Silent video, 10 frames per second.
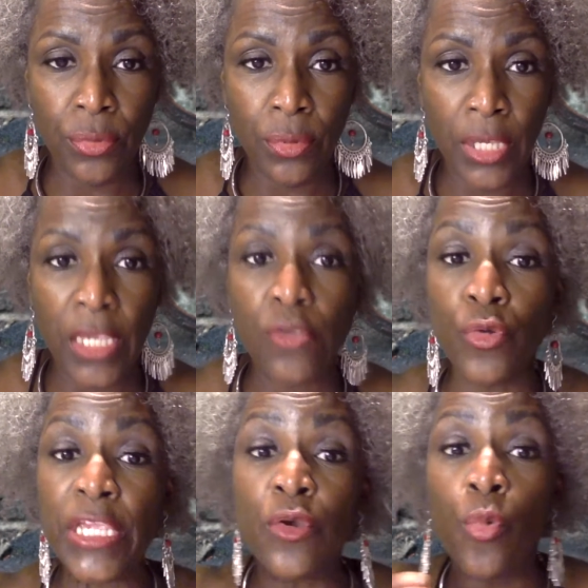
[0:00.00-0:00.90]
Okay, you're
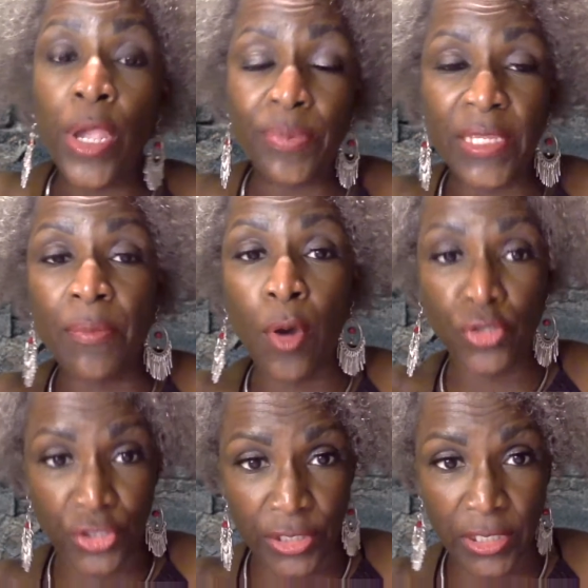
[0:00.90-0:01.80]
equipped
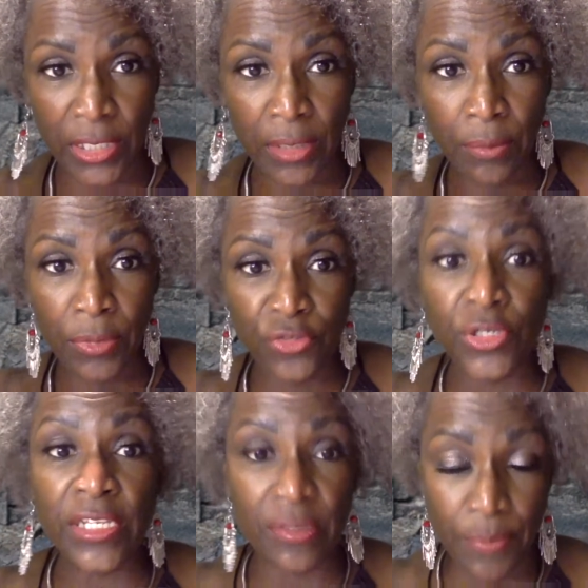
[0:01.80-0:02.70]
emotionally, but you
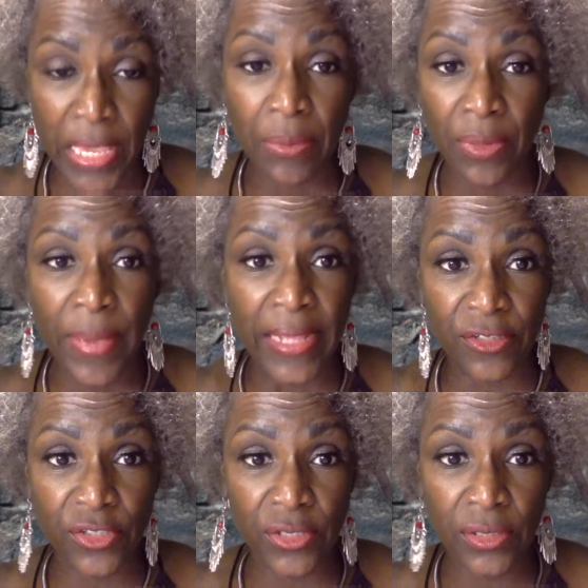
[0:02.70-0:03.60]
need to be able to
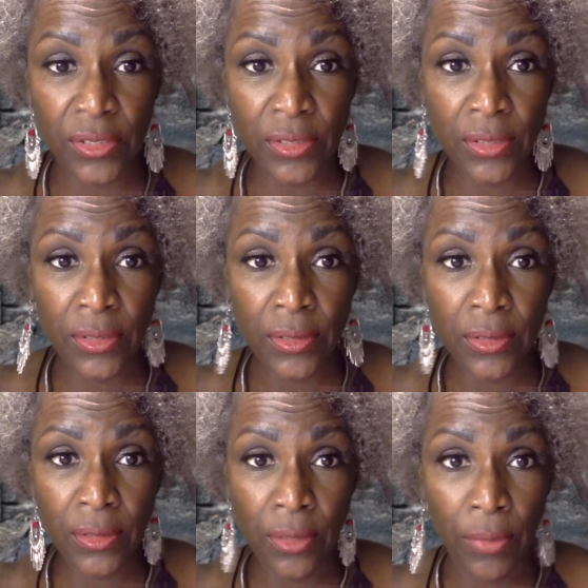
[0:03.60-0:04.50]
manage it.
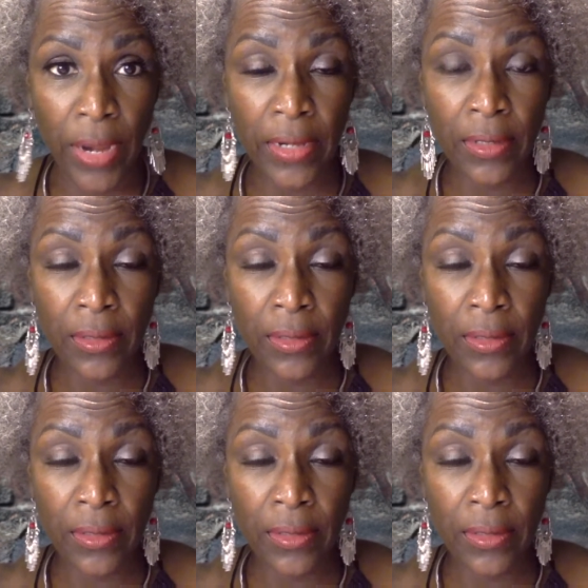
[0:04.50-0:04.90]
All right?